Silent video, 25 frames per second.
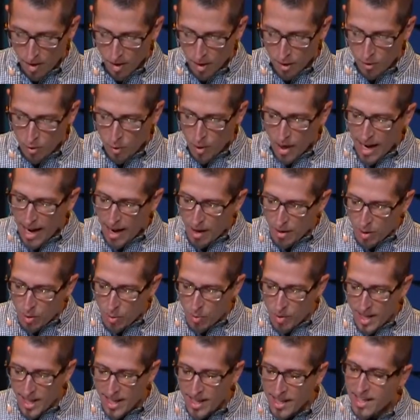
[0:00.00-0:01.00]
So, how do
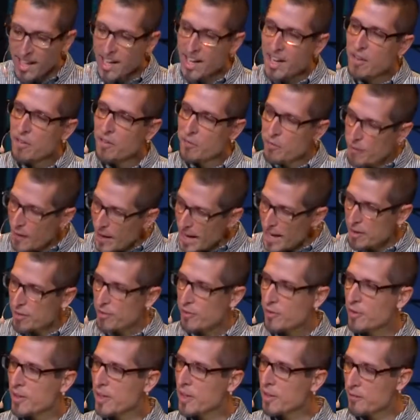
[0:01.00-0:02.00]
we
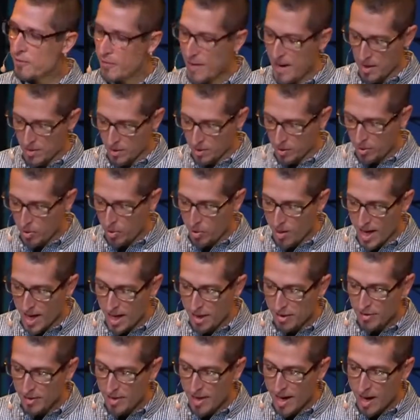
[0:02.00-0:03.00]
faithfully follow
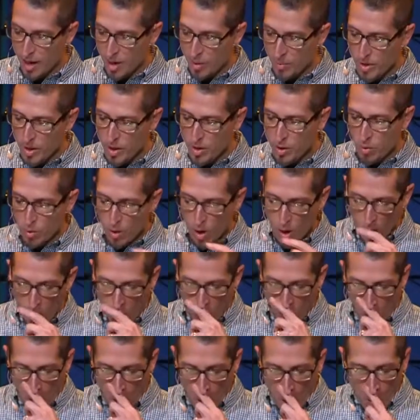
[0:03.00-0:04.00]
Christ and how do we
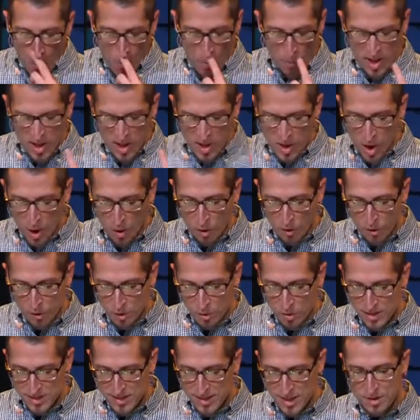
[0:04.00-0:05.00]
grow when we go
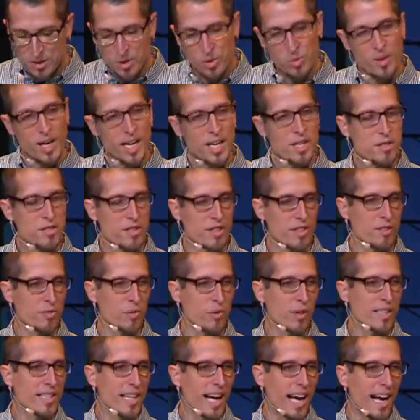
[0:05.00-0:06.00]
through situations
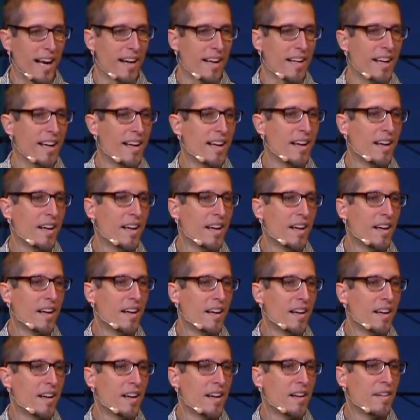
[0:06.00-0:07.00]
where God
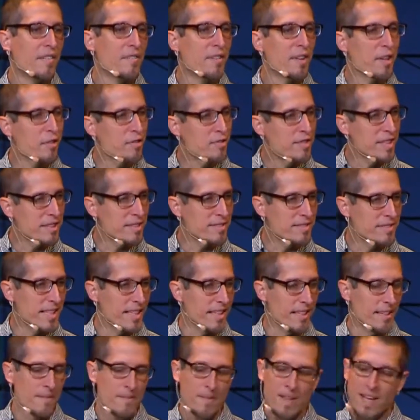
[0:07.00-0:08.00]
feels
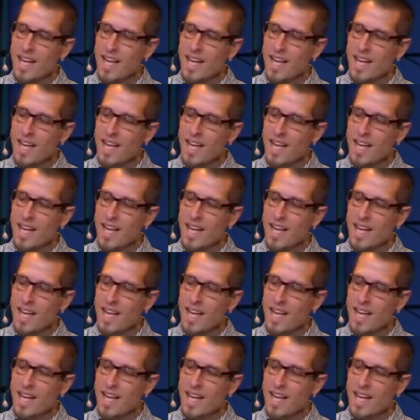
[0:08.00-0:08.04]
distant?